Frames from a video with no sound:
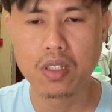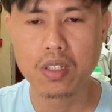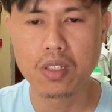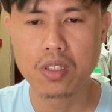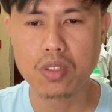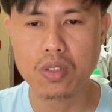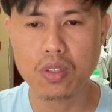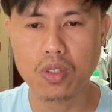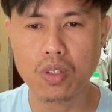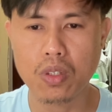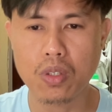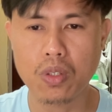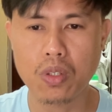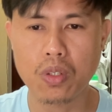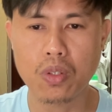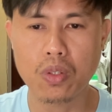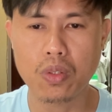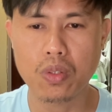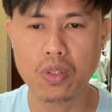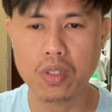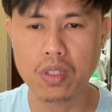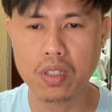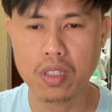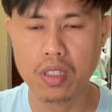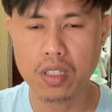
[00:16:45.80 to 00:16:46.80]

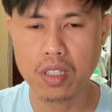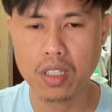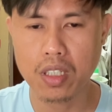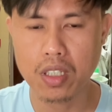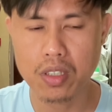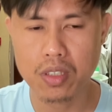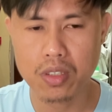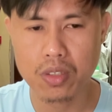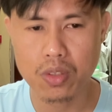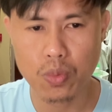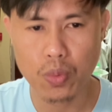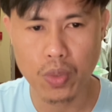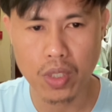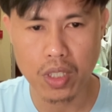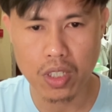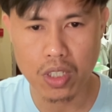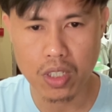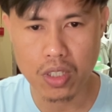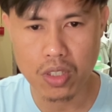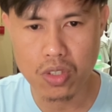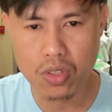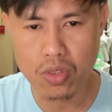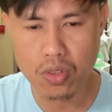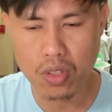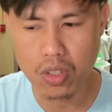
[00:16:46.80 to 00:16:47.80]
So it is when
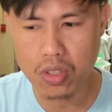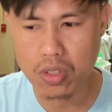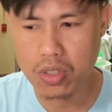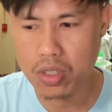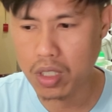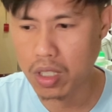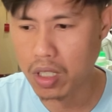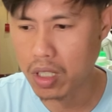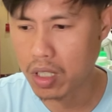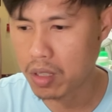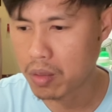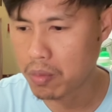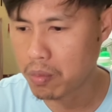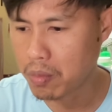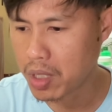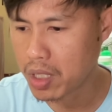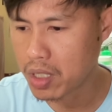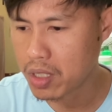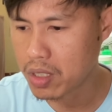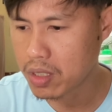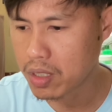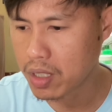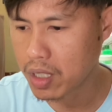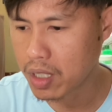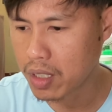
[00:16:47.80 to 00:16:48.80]
it's stretching, it
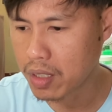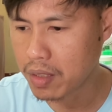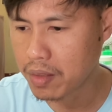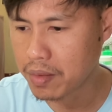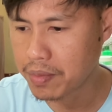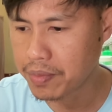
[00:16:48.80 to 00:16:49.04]
means that